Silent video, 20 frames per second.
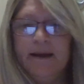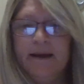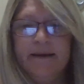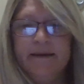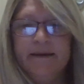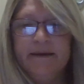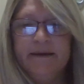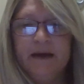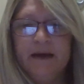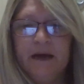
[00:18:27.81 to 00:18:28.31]
And I
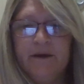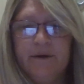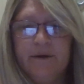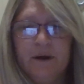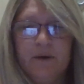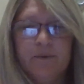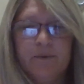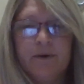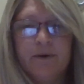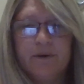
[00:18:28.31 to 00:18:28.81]
did not
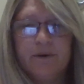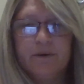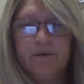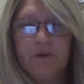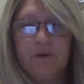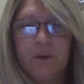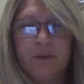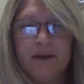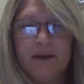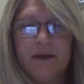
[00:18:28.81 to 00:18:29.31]
know her
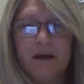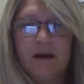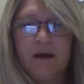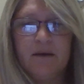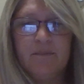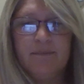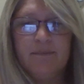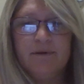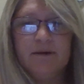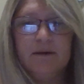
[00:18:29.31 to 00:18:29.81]
growing
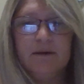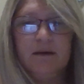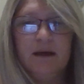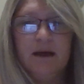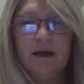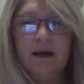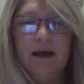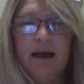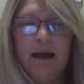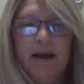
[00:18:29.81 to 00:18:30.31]
up.
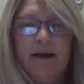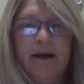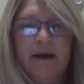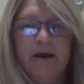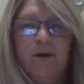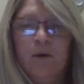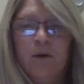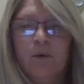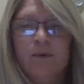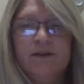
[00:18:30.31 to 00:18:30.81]
And
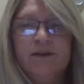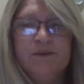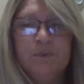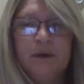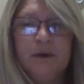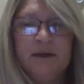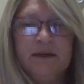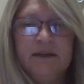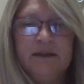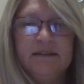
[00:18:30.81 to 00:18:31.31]
I always
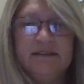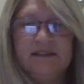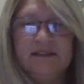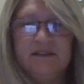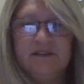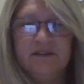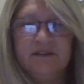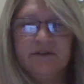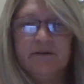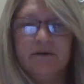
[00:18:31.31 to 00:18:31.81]
wanted a
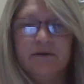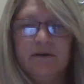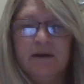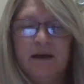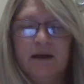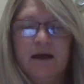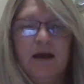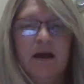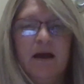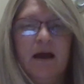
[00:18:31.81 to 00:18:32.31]
sister.
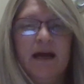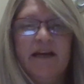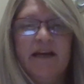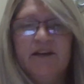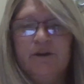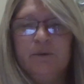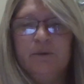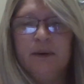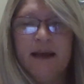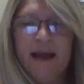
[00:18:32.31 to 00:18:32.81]
I
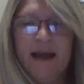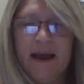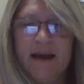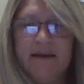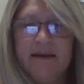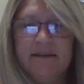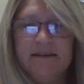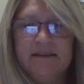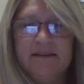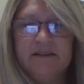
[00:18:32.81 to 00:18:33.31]
knew I
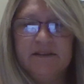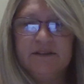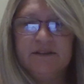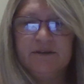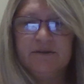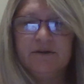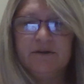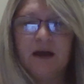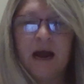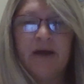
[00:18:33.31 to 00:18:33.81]
had a
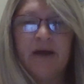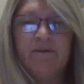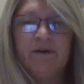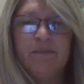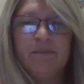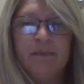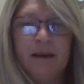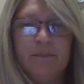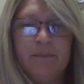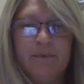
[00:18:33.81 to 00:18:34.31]
sister. I
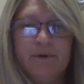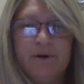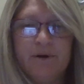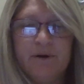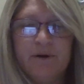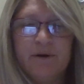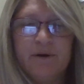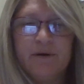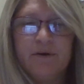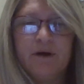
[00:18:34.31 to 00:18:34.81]
remembered
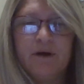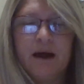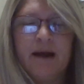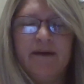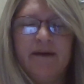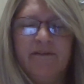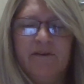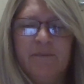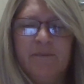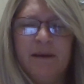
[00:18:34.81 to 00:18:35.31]
her.
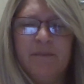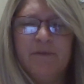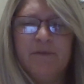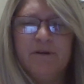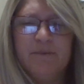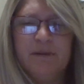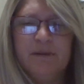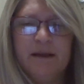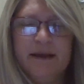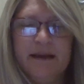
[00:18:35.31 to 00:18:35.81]
I
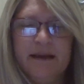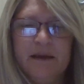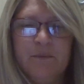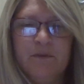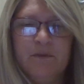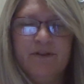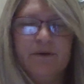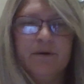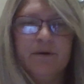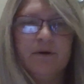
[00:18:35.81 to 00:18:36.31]
remembered playing
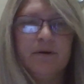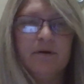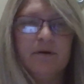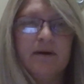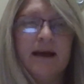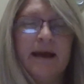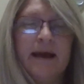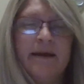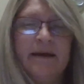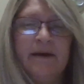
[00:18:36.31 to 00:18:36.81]
with
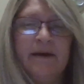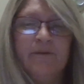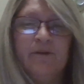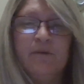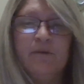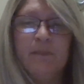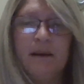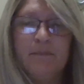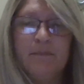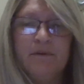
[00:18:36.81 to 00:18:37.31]
her. And I
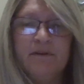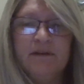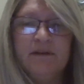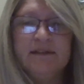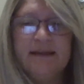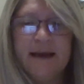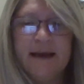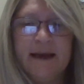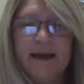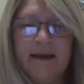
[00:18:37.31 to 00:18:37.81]
remember
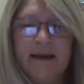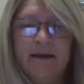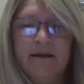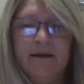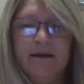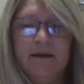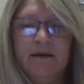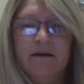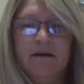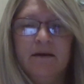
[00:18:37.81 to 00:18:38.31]
the day
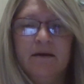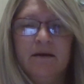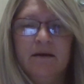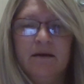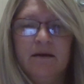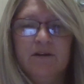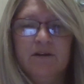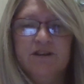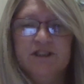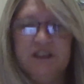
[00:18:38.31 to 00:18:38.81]

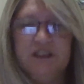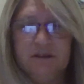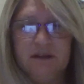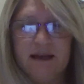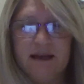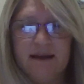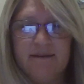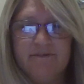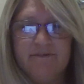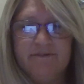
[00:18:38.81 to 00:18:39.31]
she
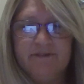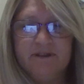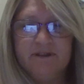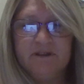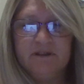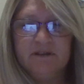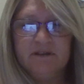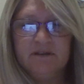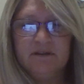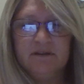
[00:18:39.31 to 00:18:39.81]

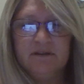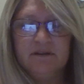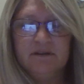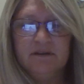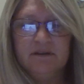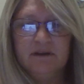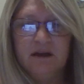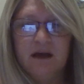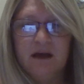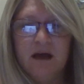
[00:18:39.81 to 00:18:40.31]
left.
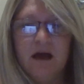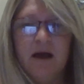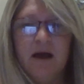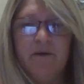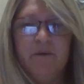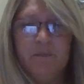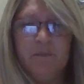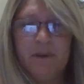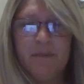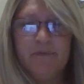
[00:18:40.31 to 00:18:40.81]

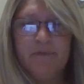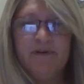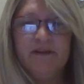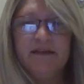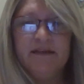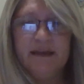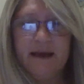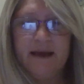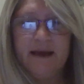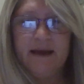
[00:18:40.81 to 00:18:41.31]
I remember the
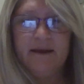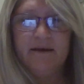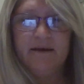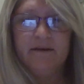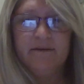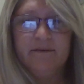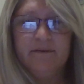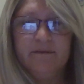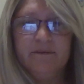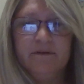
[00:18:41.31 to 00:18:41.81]

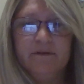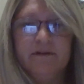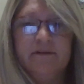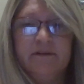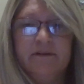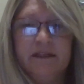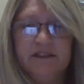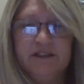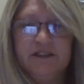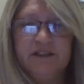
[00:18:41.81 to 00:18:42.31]
day
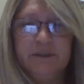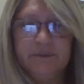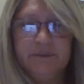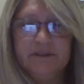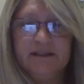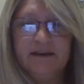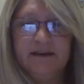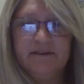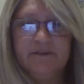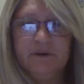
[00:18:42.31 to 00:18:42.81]
that she
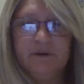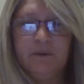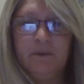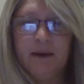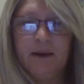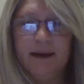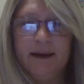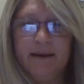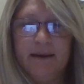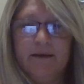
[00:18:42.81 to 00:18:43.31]
was given
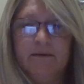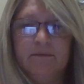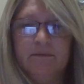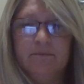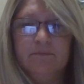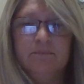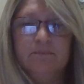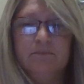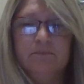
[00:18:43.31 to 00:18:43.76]
away.